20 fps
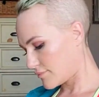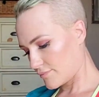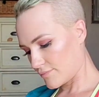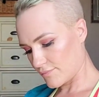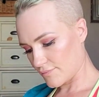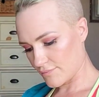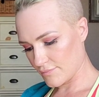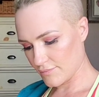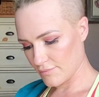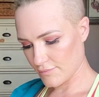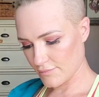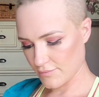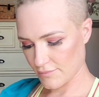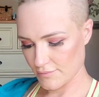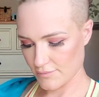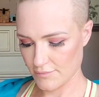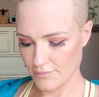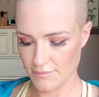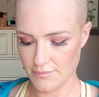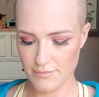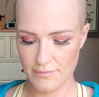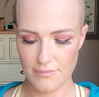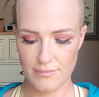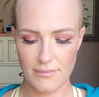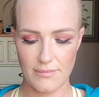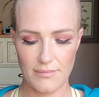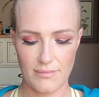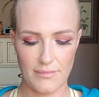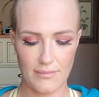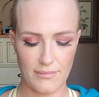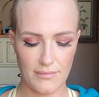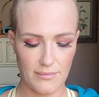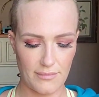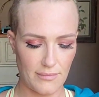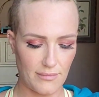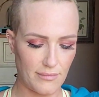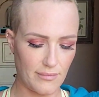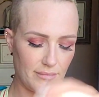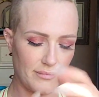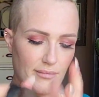
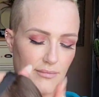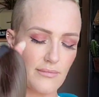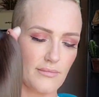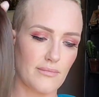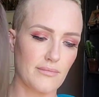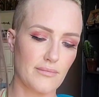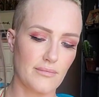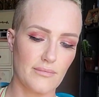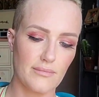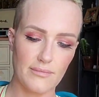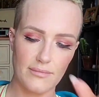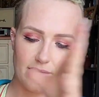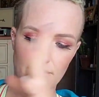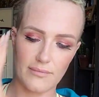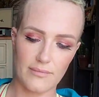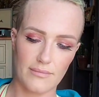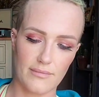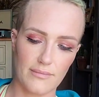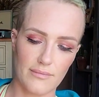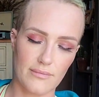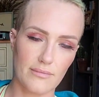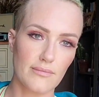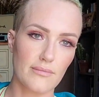(no one is talking)